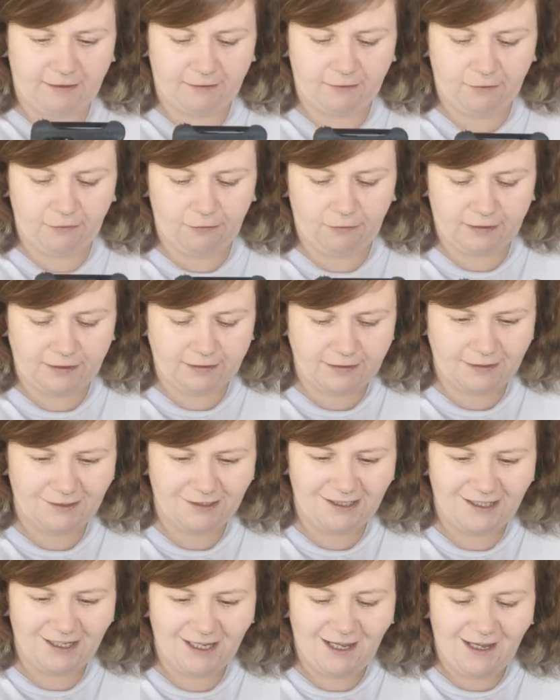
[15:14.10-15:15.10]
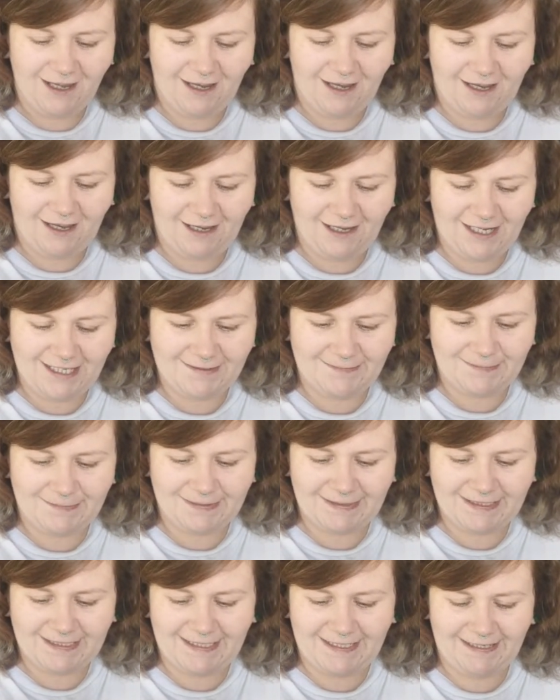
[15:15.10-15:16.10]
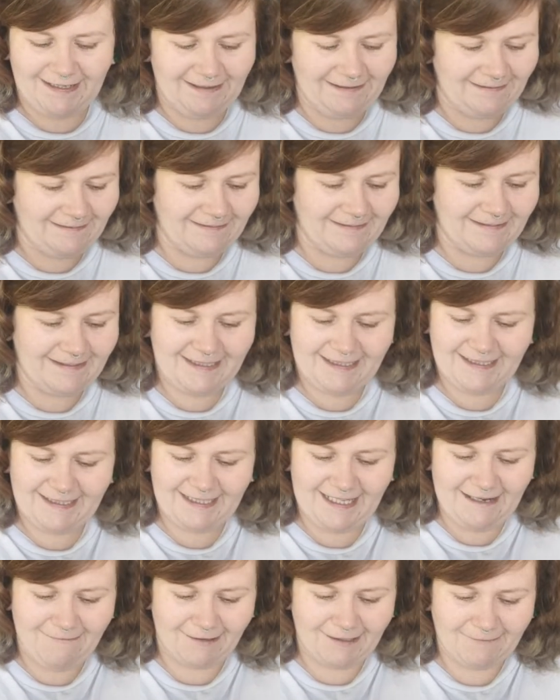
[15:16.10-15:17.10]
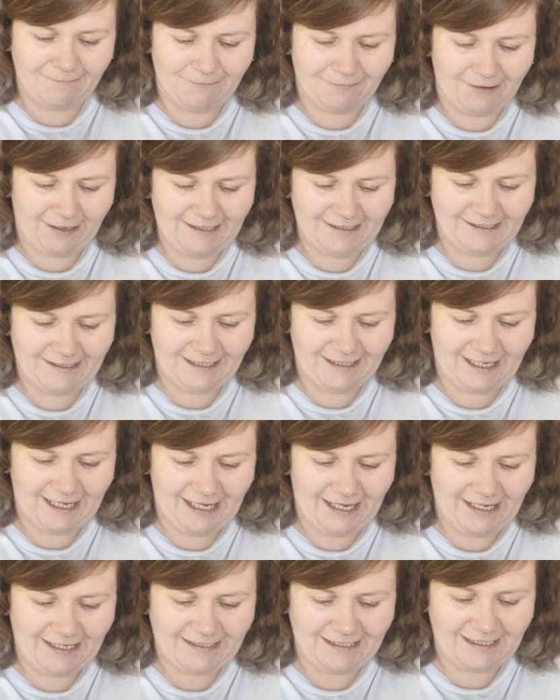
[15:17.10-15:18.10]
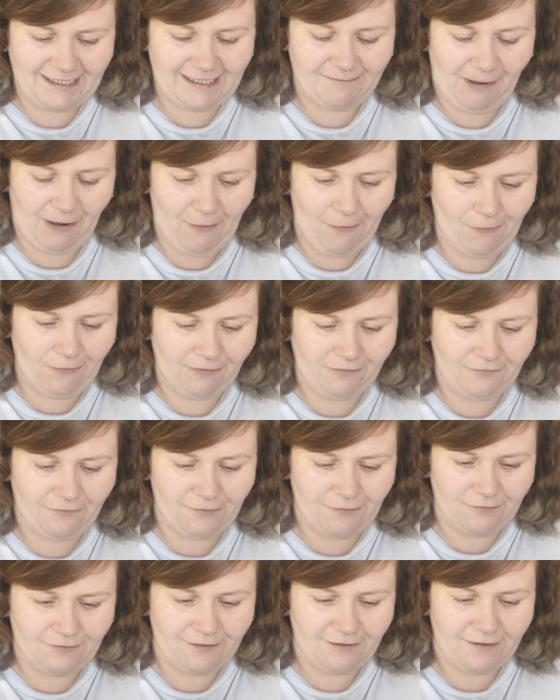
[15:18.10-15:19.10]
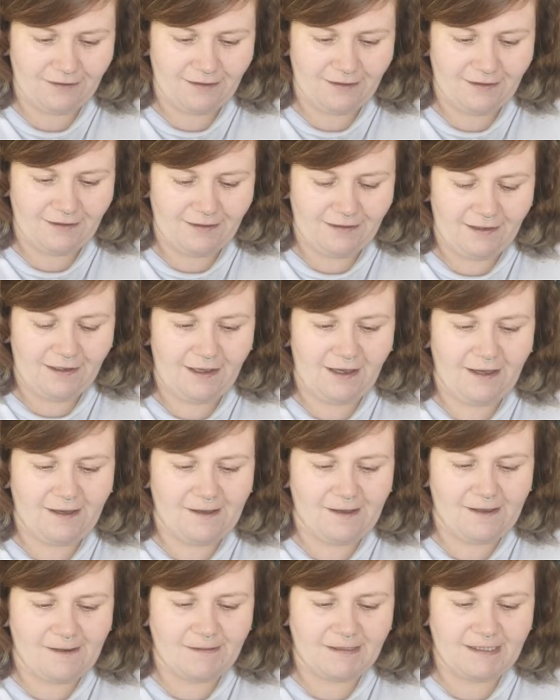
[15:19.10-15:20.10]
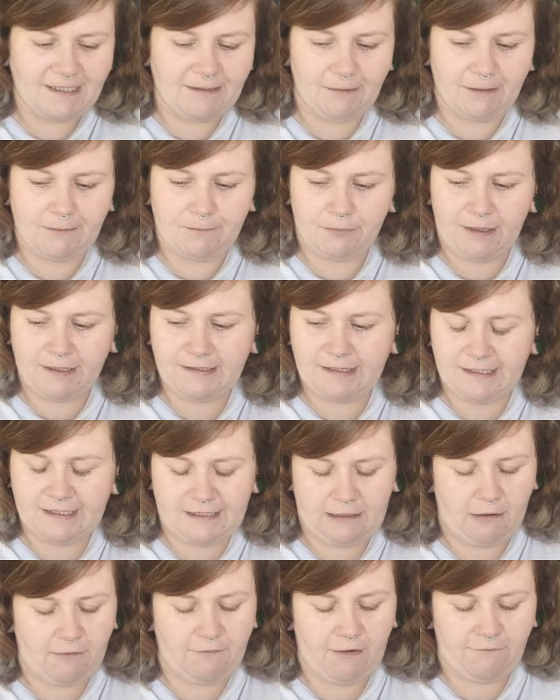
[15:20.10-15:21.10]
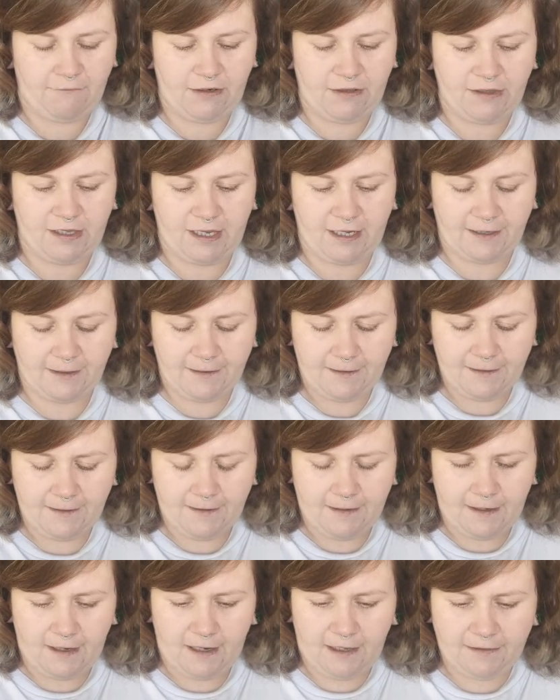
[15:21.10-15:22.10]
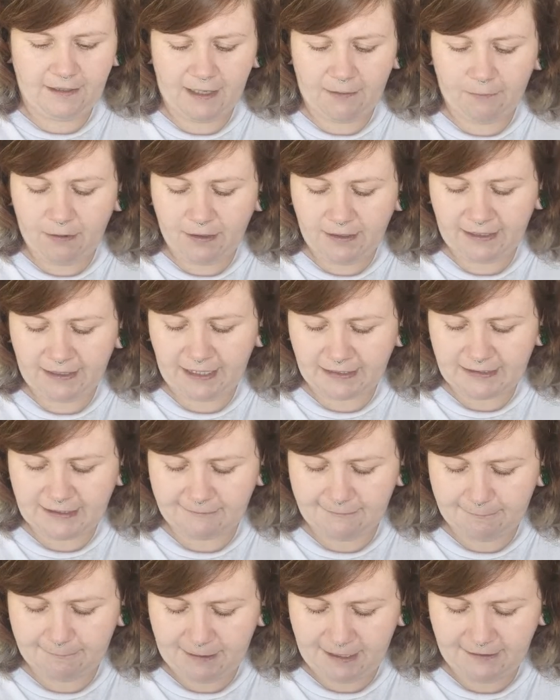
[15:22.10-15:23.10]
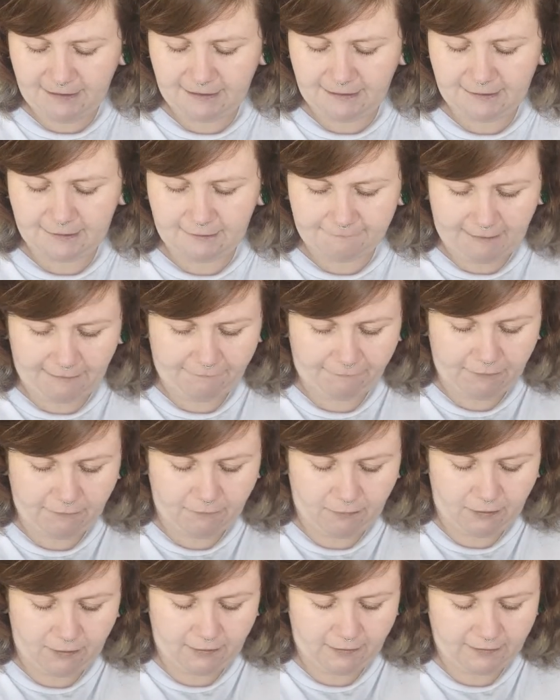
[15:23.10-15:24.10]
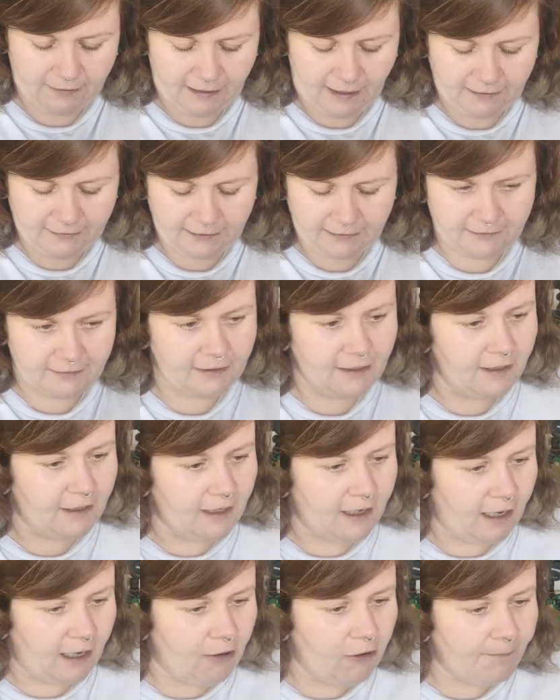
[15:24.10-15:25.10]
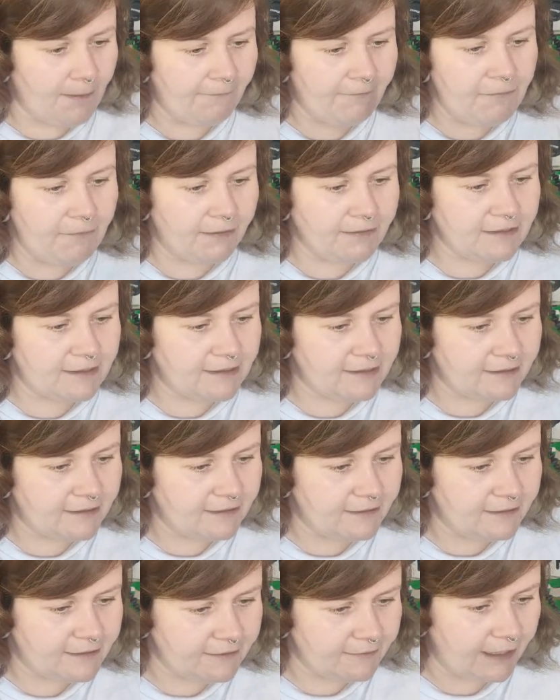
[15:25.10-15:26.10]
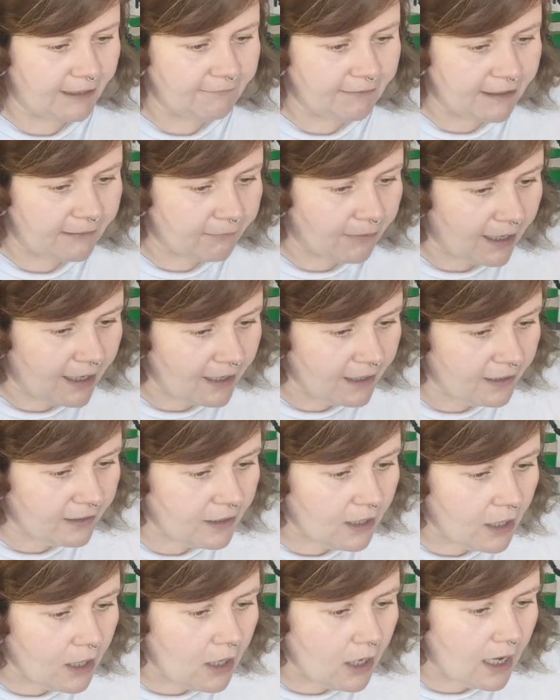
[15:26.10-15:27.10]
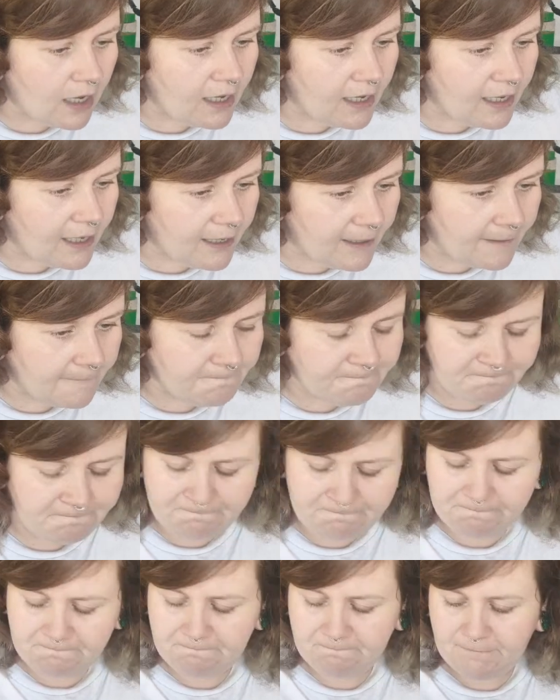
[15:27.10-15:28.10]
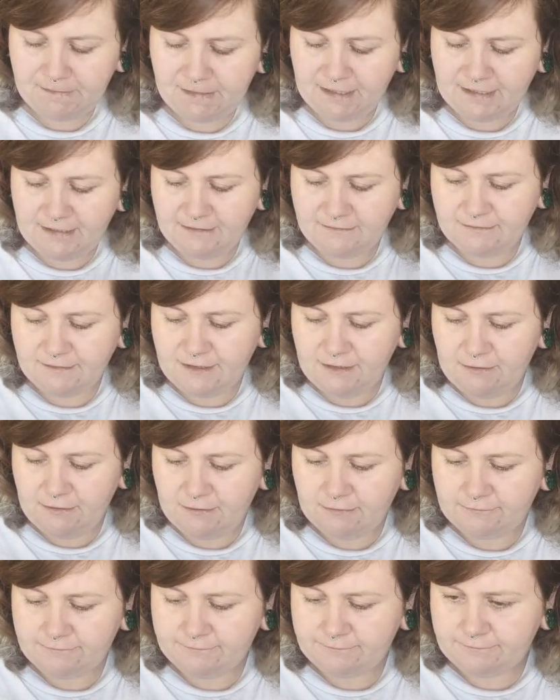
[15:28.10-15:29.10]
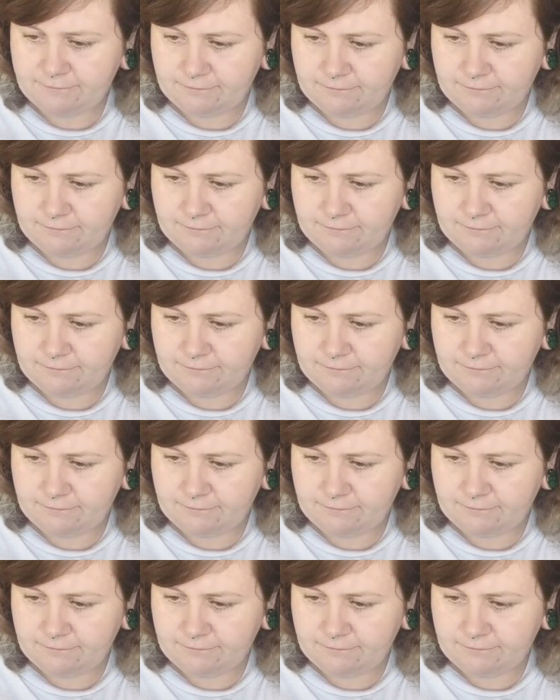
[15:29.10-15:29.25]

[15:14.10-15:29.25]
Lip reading: like to call it, to see what the pricing is. This is my old phone, and see what the prices is of everything. And then I wanted to get some opinions off everyone. I just hope everyone's doing really well. And, you know,